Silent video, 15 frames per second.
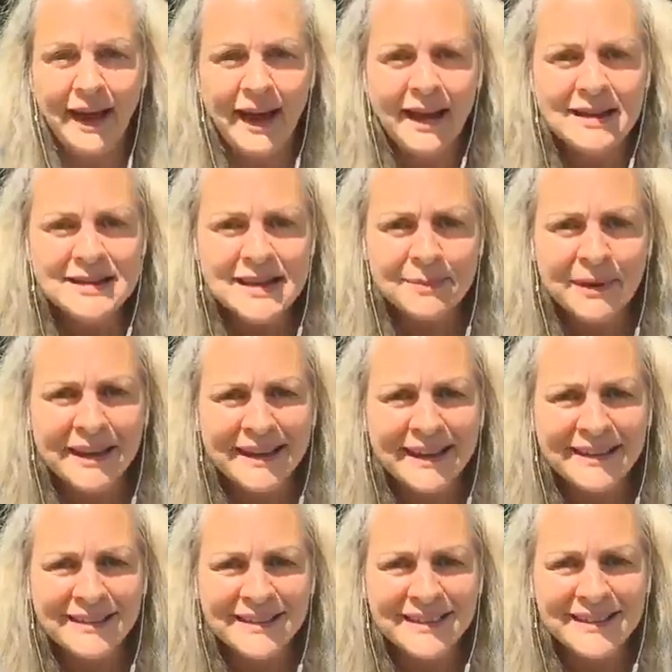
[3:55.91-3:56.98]
Hi Debbie,
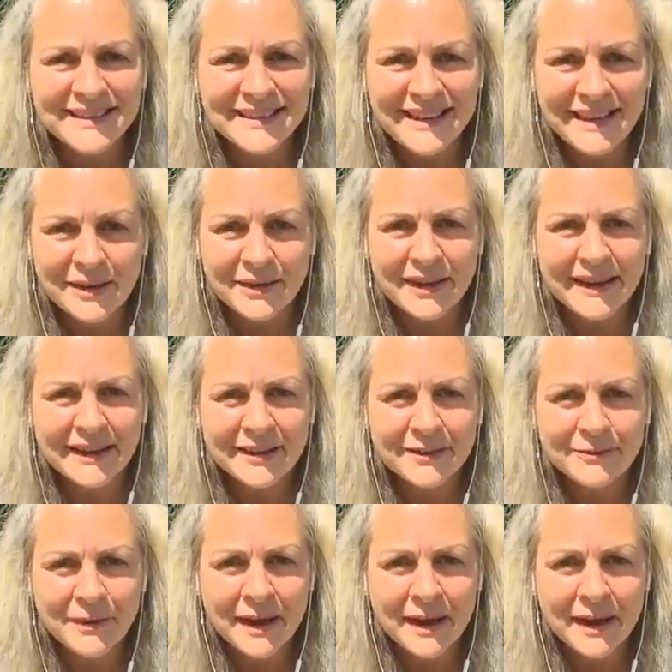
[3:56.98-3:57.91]
nice to see you here.